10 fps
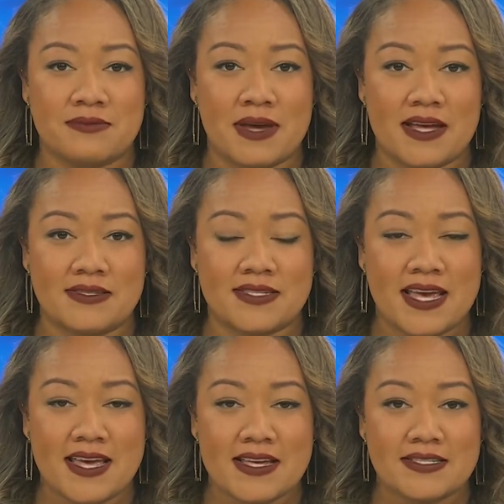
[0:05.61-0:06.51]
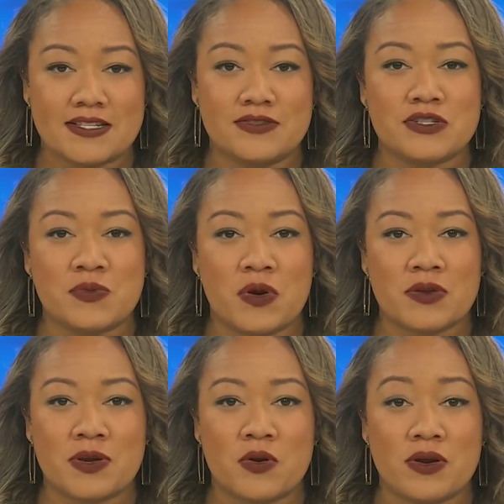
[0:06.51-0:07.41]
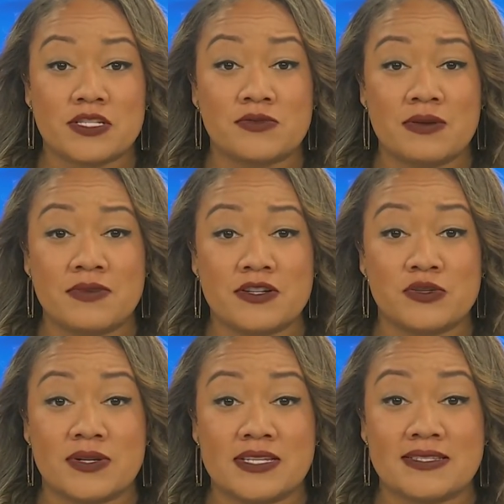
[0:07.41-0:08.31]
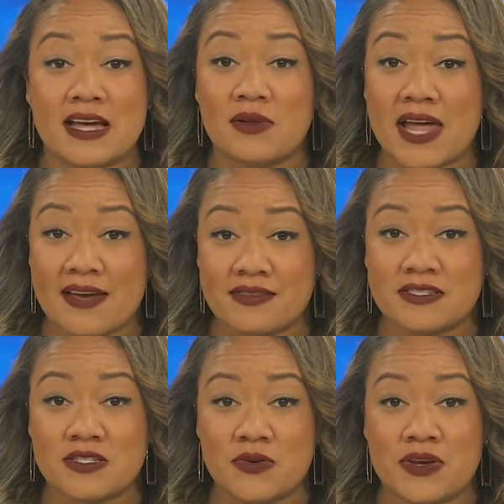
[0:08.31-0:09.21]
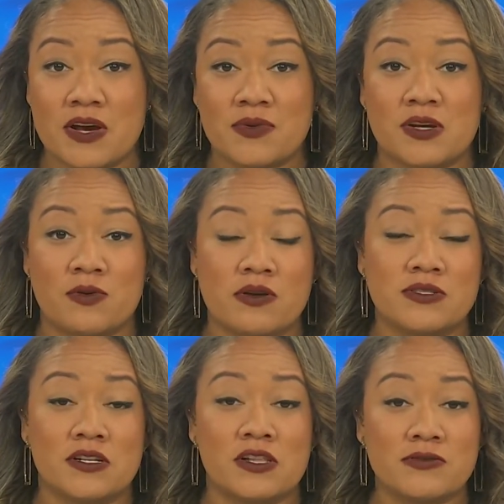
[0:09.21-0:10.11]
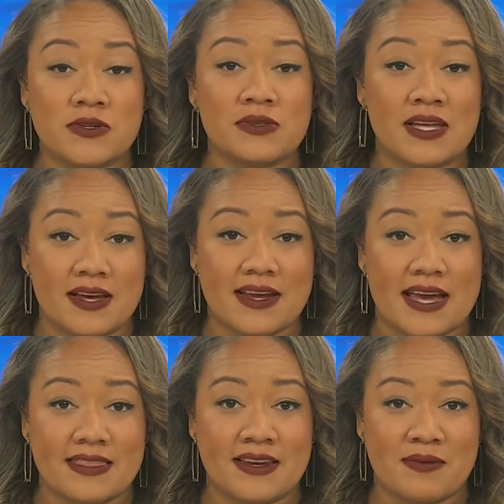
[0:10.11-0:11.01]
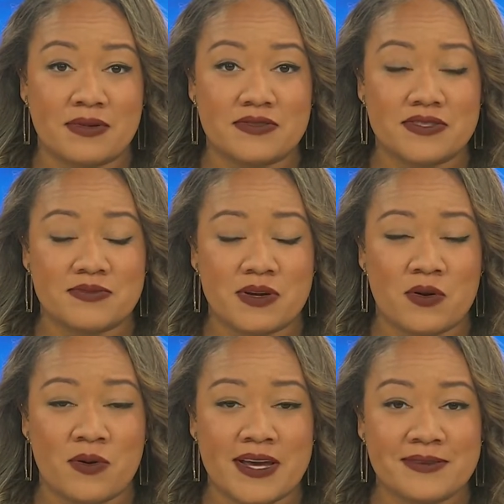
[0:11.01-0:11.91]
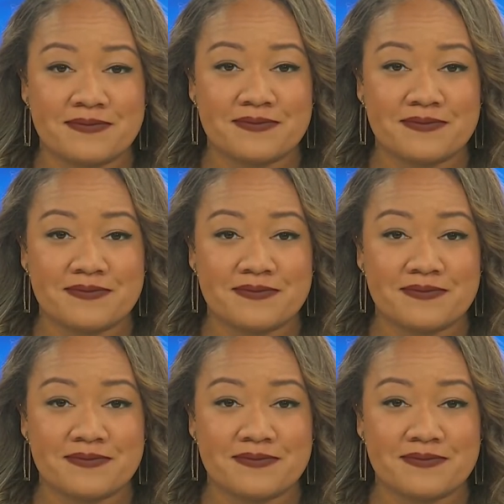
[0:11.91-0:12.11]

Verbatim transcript: months. 6 News reporter McCoy Scribner joins us now live in studio with a closer look at the numbers. McCoy?